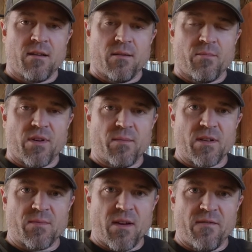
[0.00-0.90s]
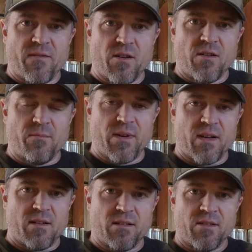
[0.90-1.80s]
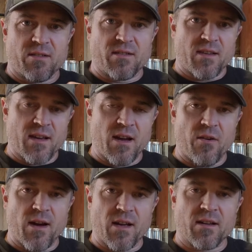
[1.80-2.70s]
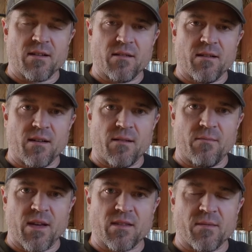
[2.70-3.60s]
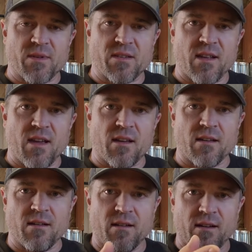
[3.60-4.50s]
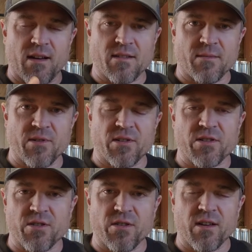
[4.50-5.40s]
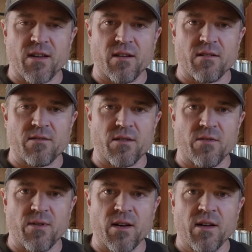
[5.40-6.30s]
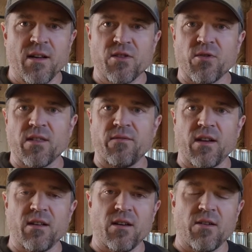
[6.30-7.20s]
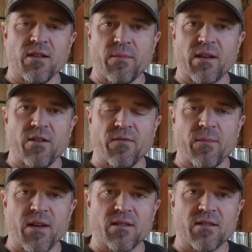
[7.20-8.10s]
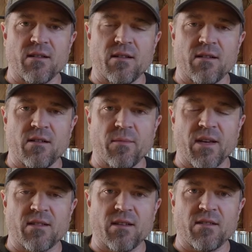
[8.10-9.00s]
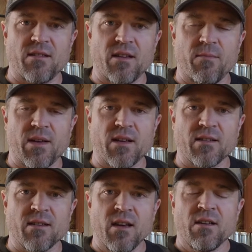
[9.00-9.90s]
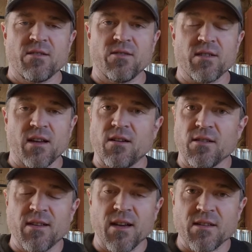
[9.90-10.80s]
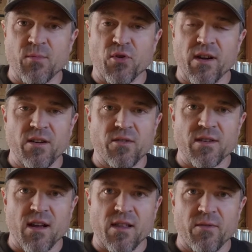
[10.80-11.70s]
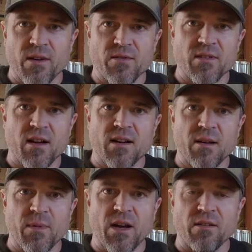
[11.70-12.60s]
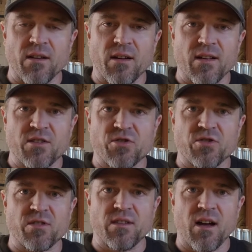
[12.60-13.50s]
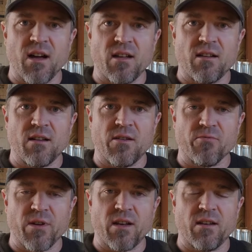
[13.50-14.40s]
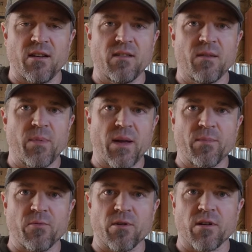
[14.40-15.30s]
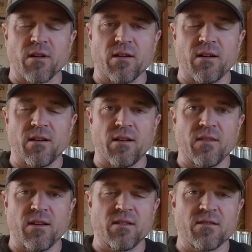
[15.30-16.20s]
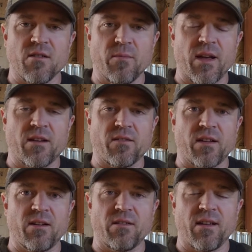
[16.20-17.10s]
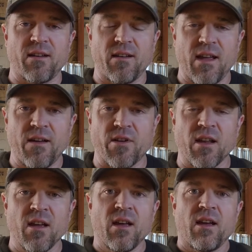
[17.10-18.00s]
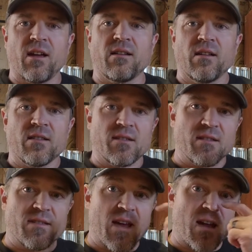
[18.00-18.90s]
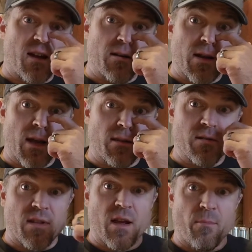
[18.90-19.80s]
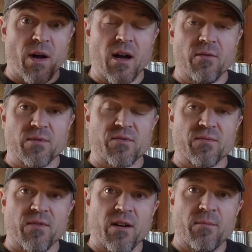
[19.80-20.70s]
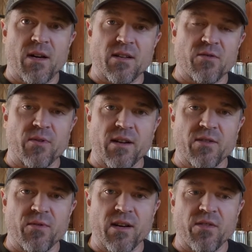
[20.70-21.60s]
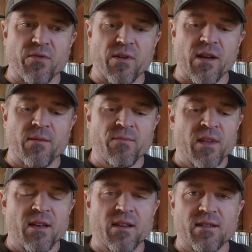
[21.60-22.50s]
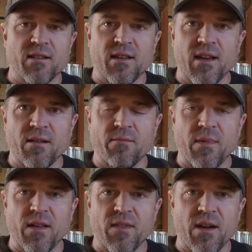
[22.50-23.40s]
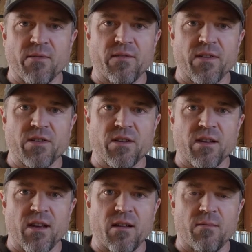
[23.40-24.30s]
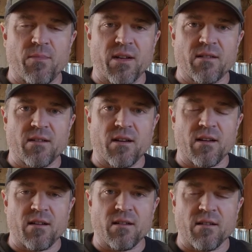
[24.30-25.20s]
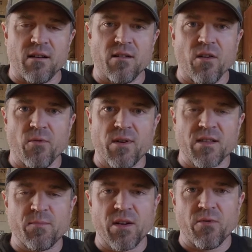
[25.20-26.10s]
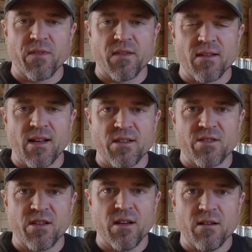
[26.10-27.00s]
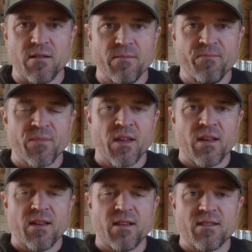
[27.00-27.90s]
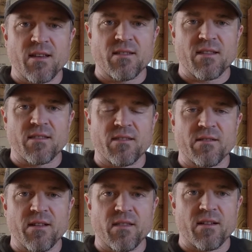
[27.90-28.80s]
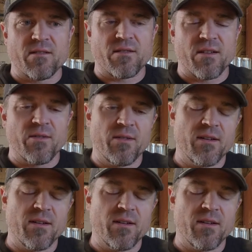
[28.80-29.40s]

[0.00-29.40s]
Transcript: pretty much my fault, but you could see how I could make the mistake as I'm going to show you here. So enjoy the video. Let me know if it makes all makes sense to you, because as soon as I called tech support, he knew exactly what I was talking about. It's just not written in the paperwork, in the install manual. They didn't have it. And since that air handler that I bought was from 2023, he said he hadn't made that revision yet. But on all the ones built within the last year, he says that they're in there. So